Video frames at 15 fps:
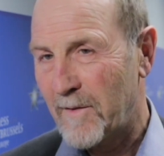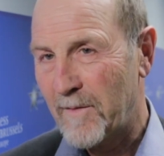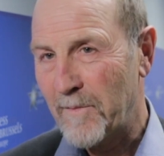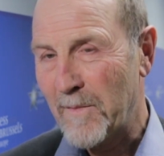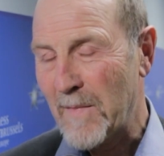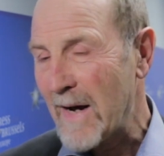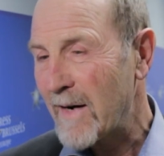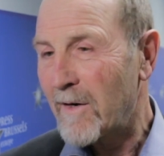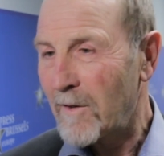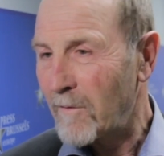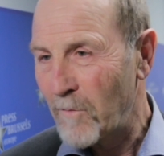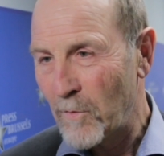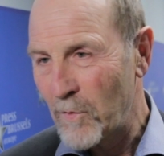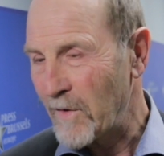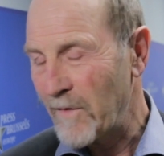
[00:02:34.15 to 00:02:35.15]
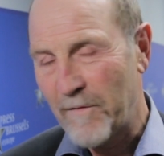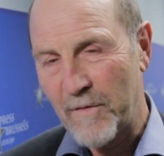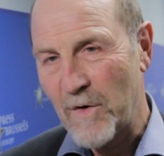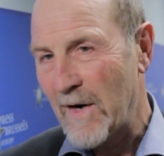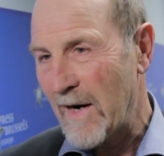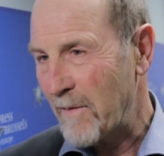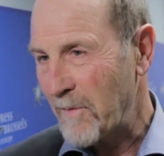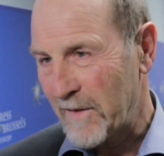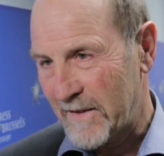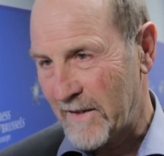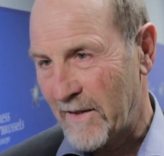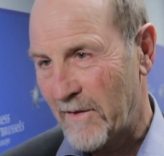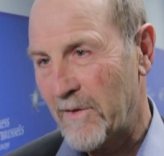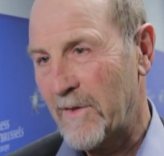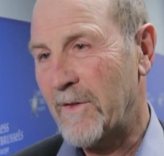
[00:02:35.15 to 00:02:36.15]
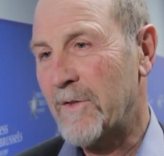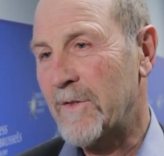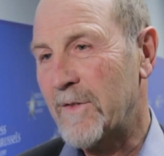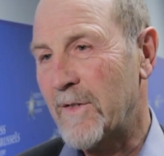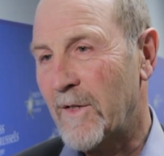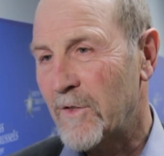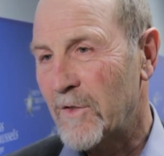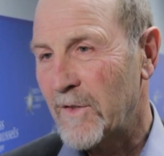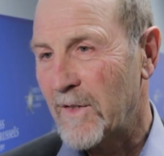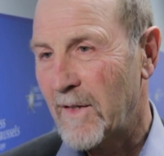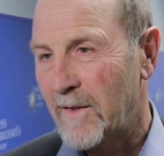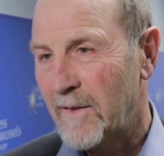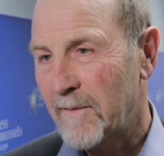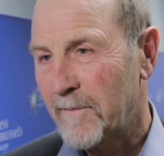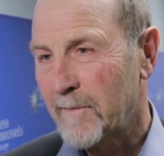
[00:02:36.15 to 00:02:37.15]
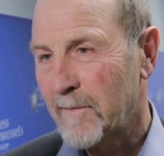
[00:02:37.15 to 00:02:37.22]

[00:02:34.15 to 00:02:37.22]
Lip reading: mineral wool, for everything on the construction site.